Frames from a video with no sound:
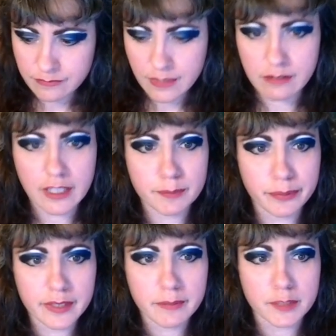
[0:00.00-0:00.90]
That's
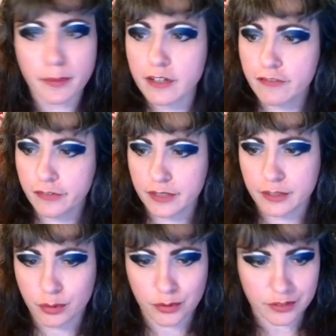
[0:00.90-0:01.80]
pretty much par for the
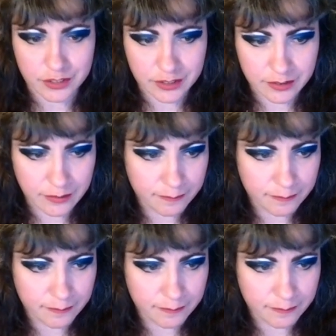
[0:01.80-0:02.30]
course.